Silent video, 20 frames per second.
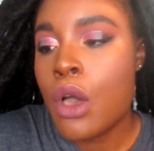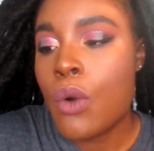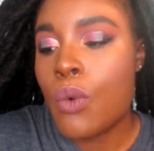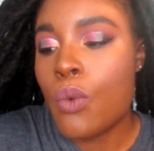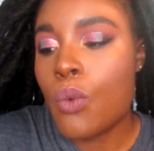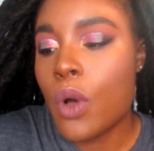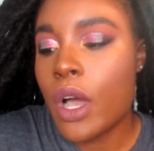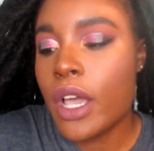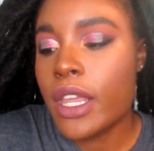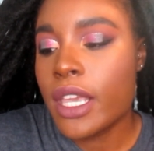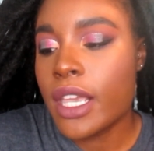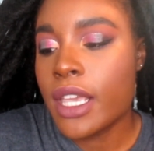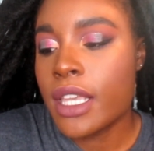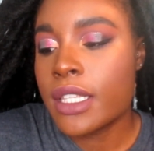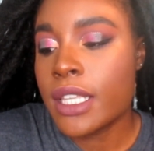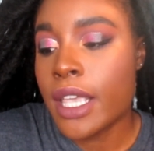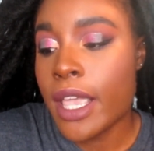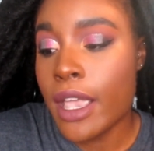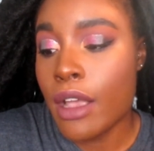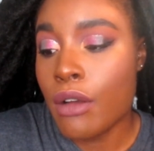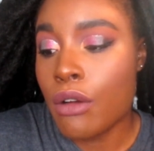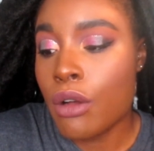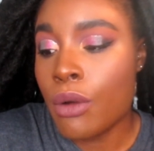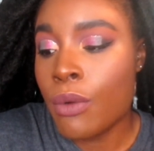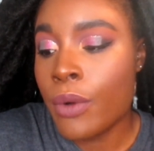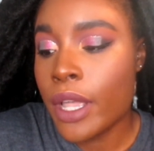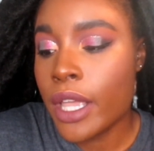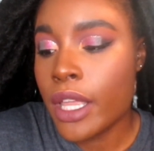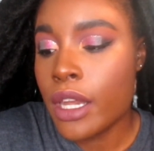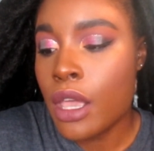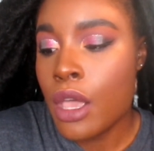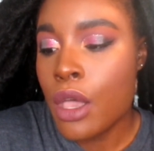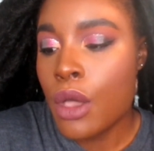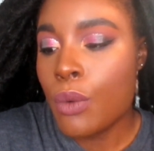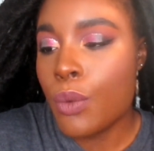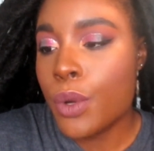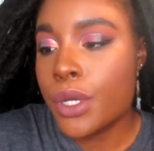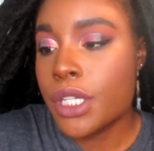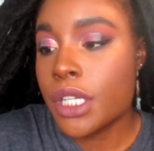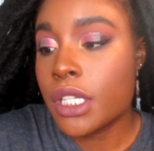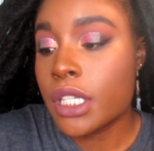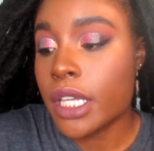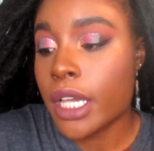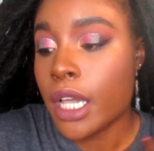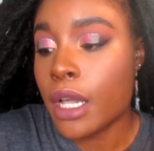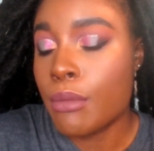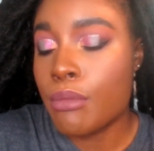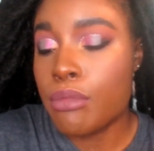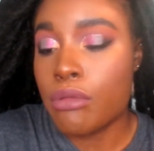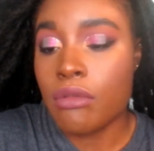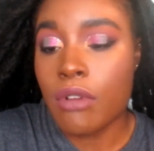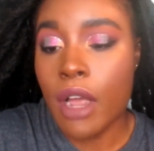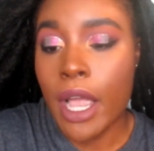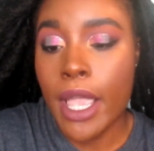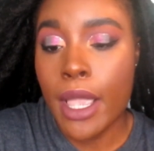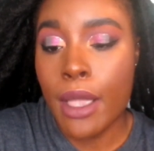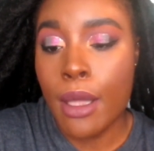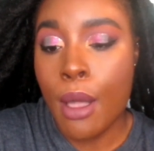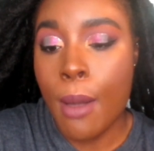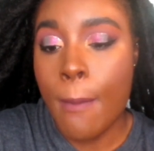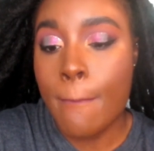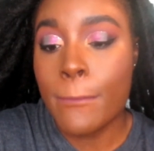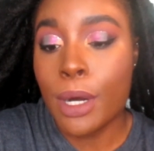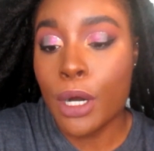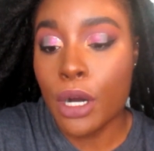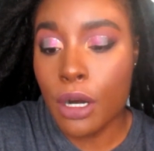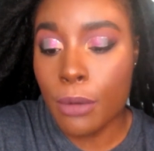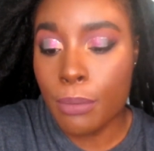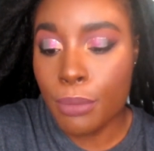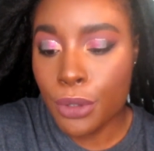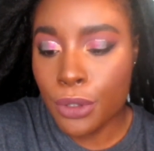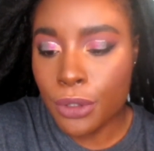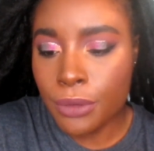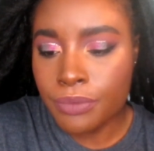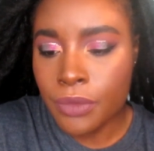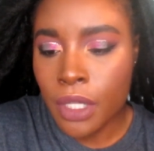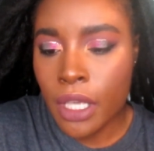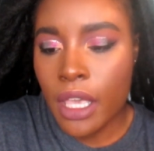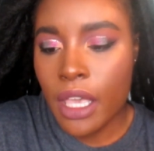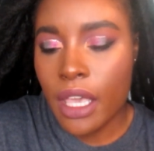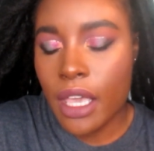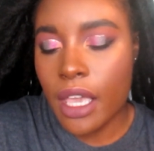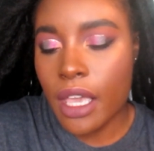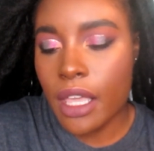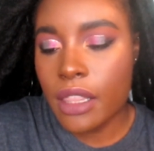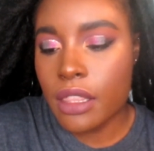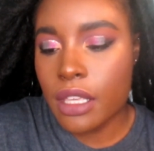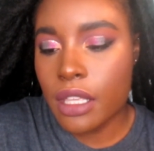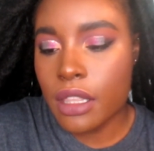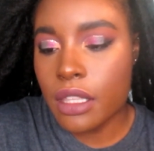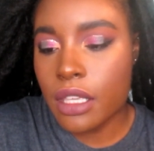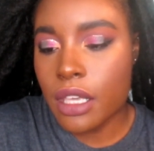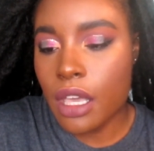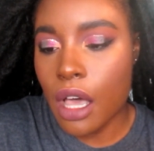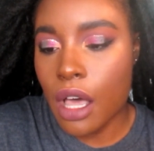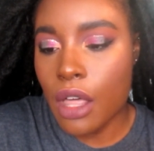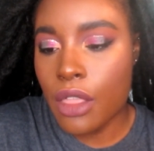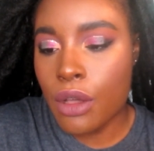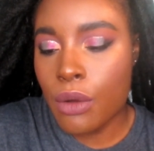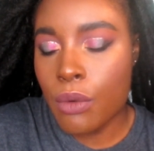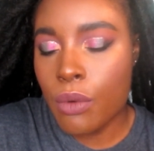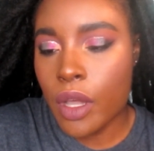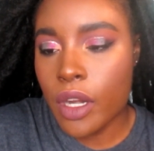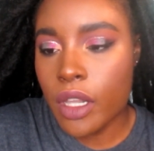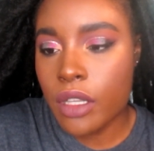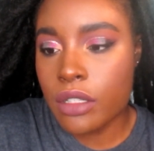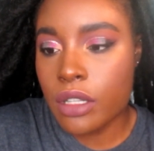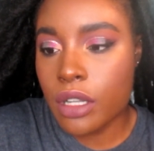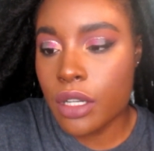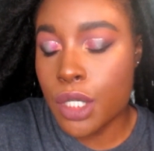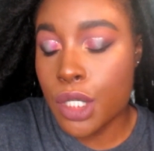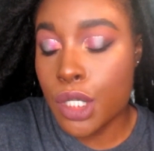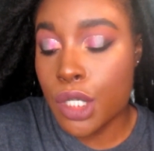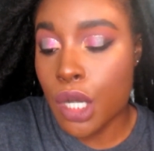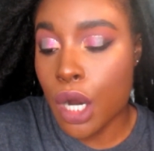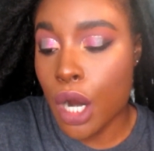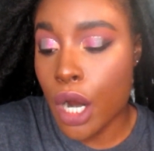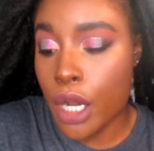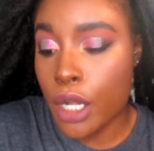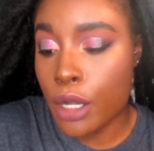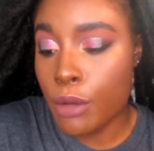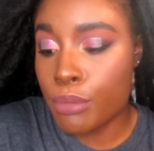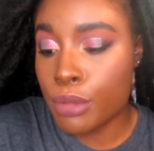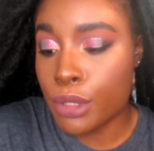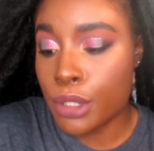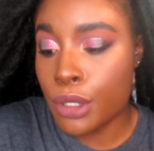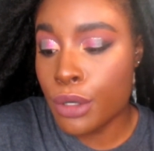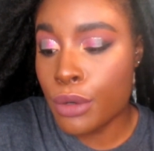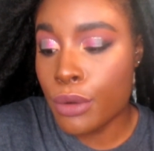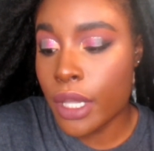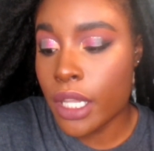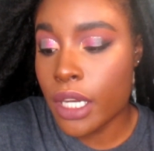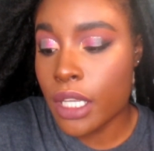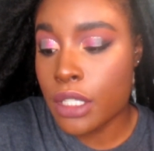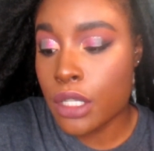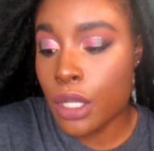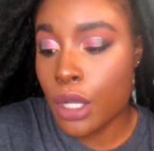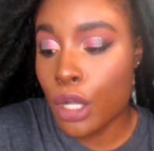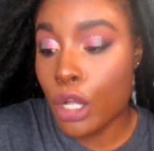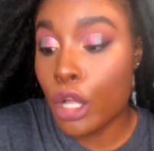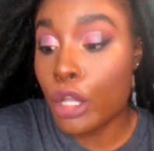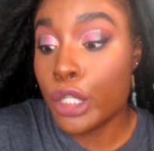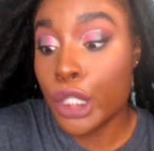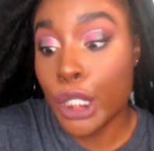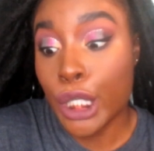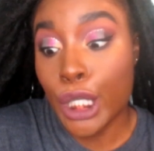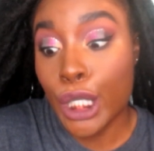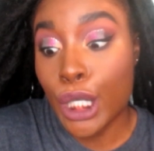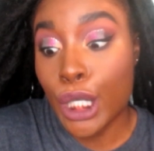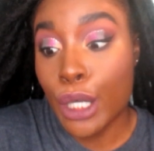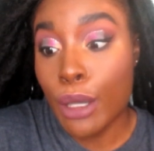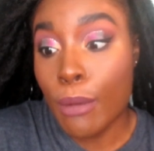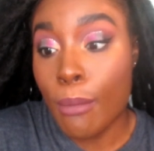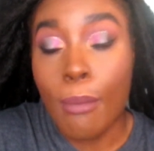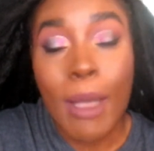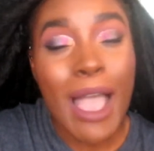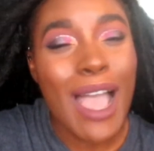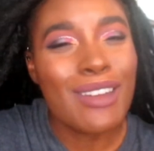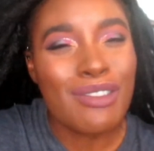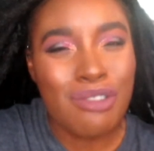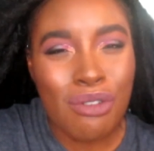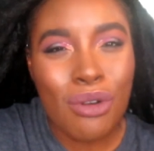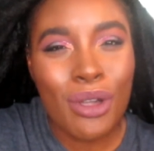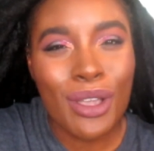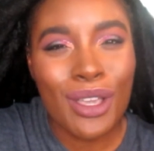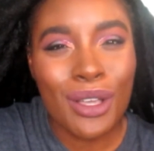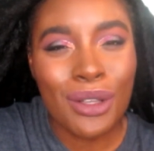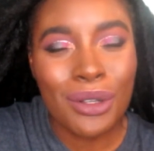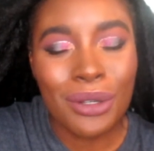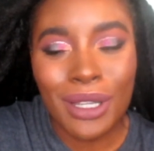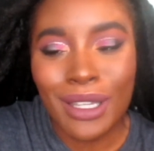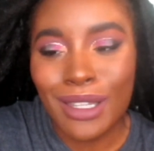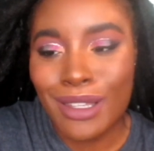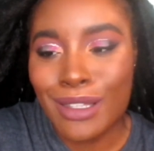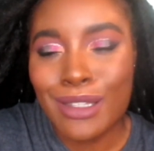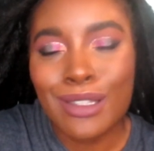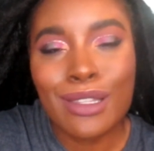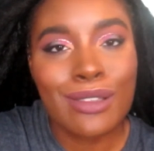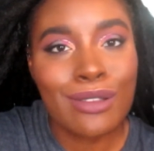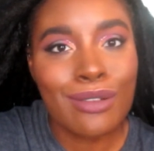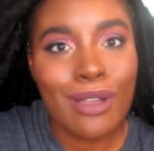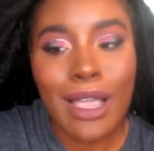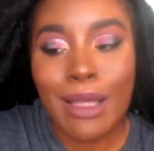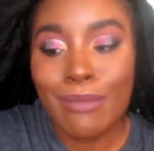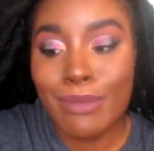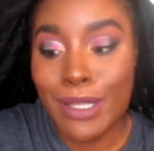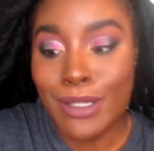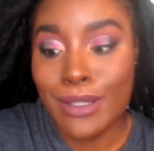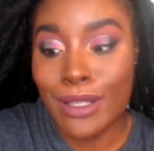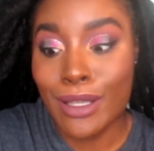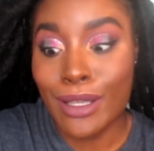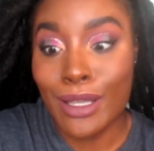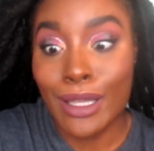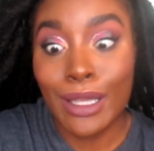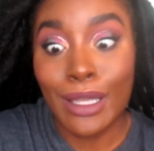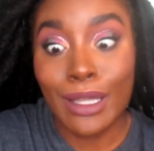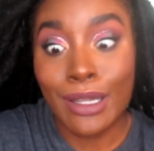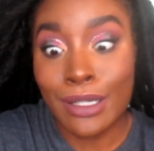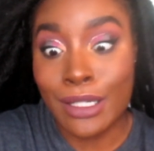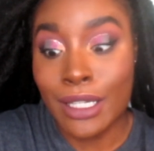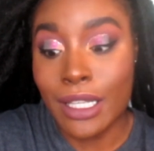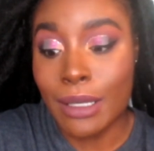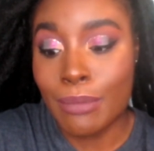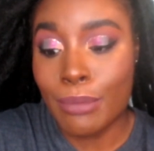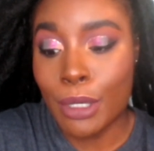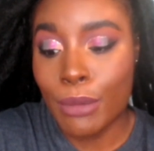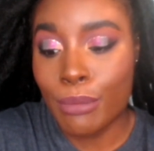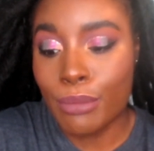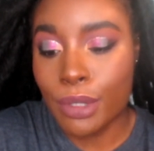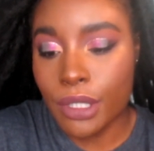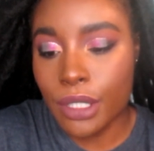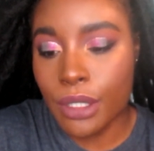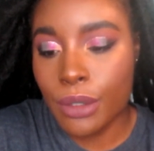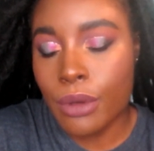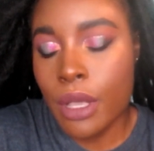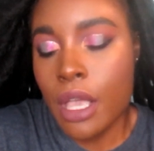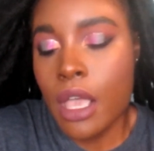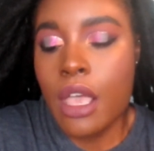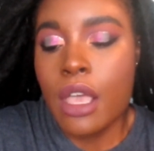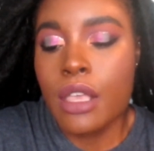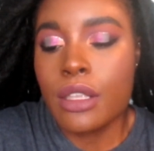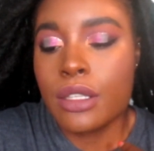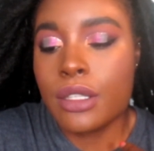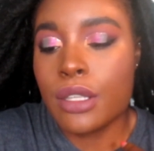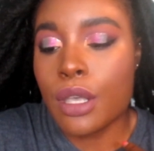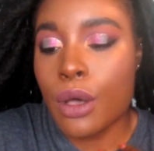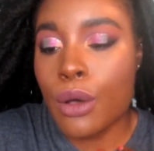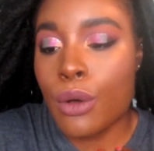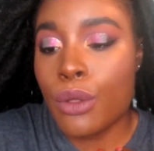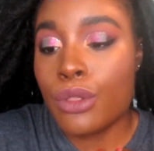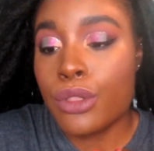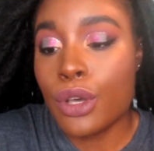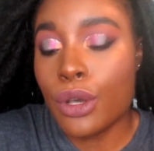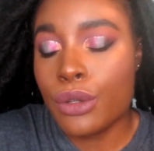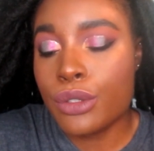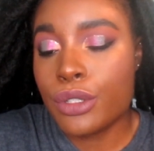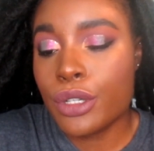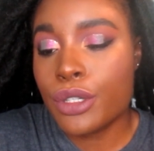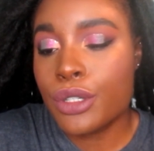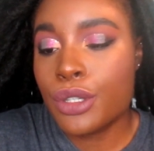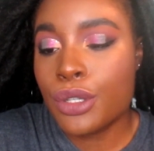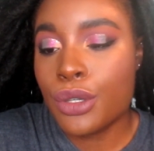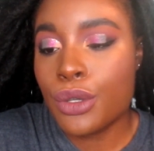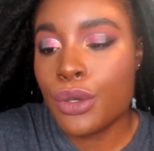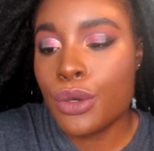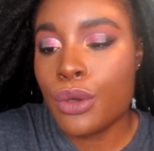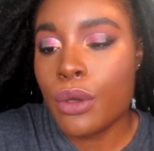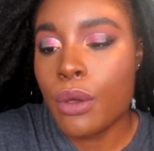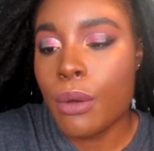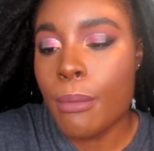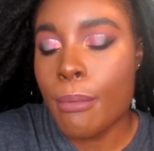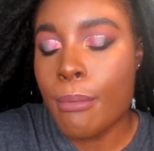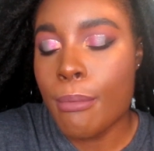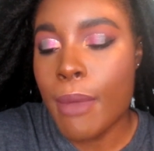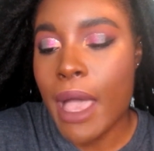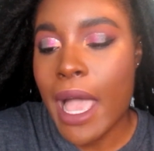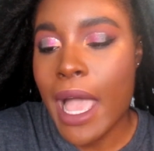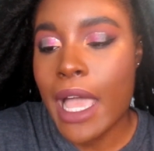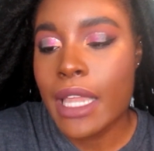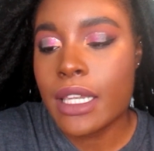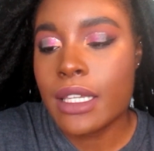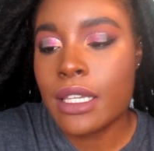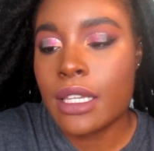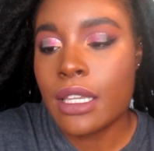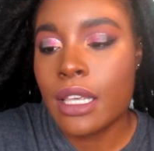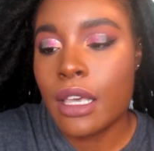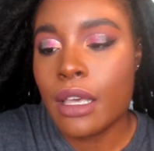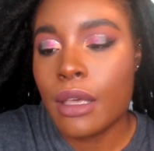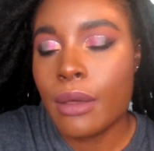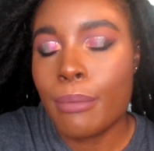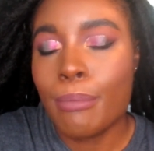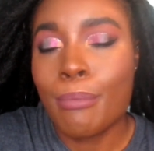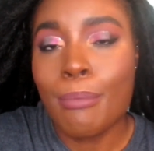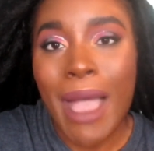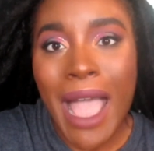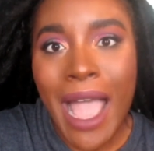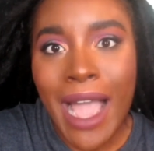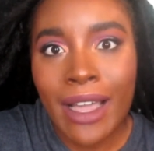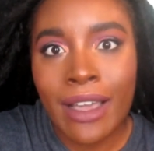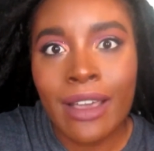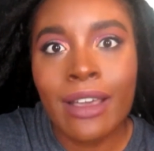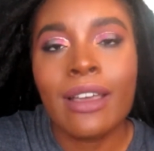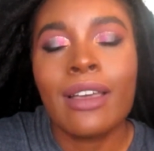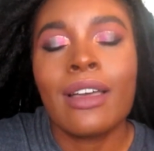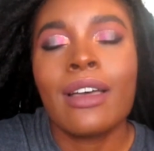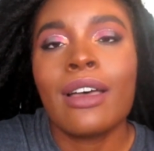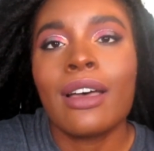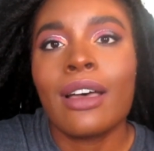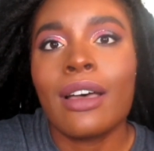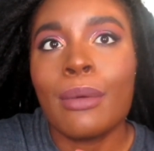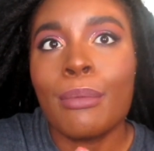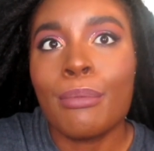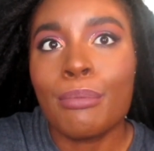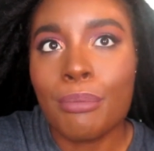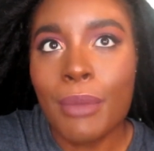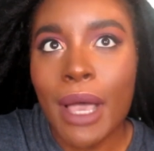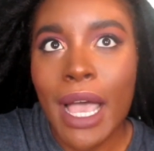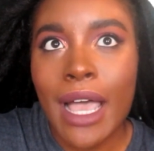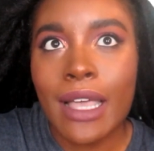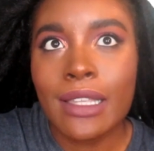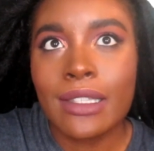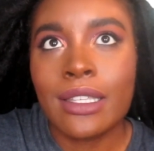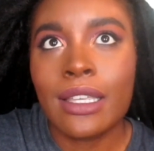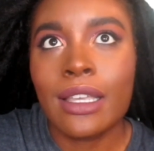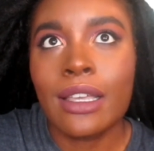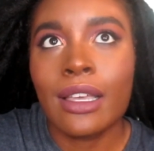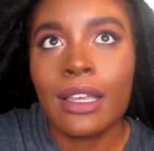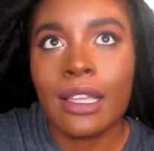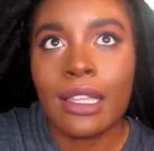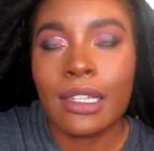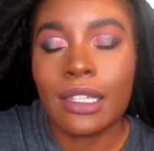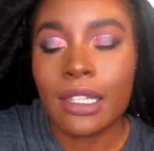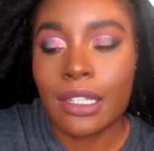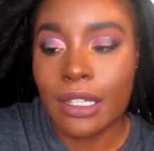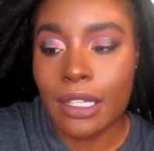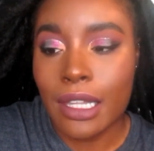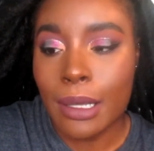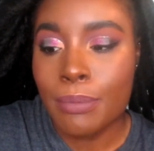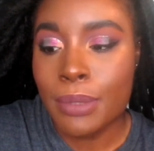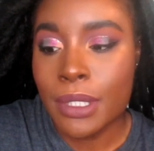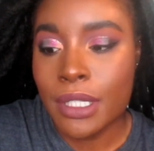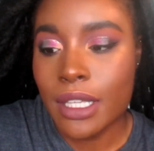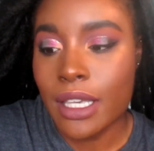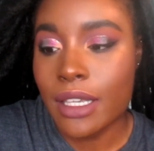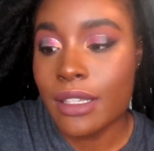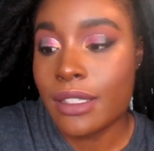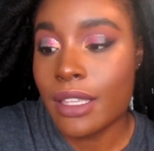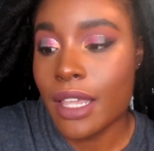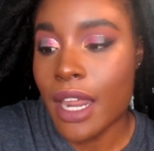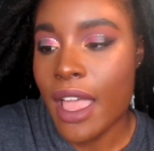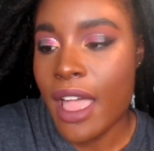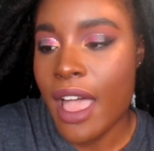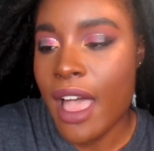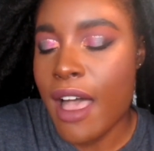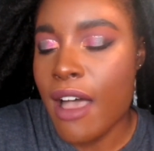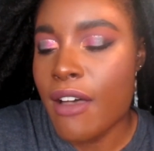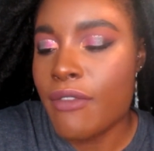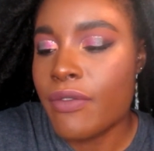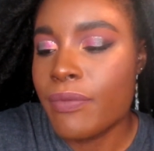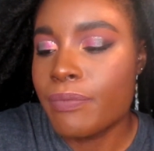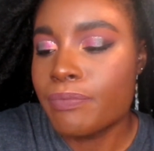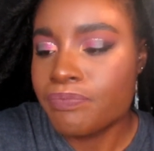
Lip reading: One is Heroine, which is like a bright purple, and then the other one is a dark blue, and it's called Matte Royal, and it's described as a deep blue. So those are two matte lipsticks that I have.